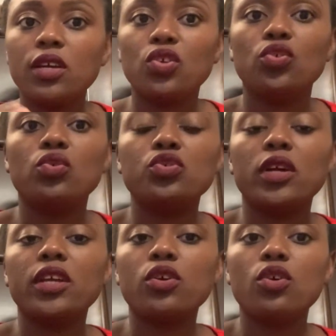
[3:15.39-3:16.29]
you
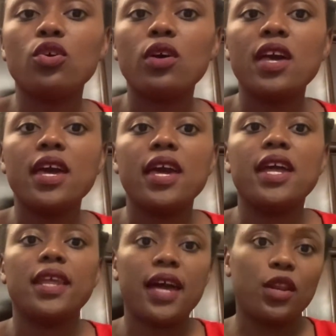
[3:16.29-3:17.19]
usually go and
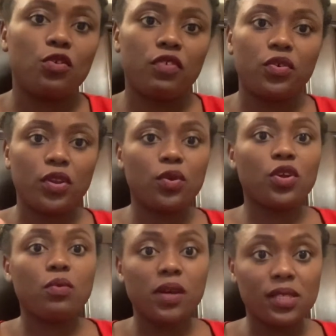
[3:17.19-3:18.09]
hand over your
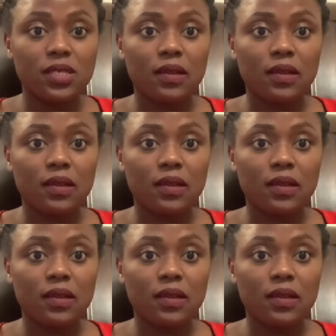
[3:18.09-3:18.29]
documents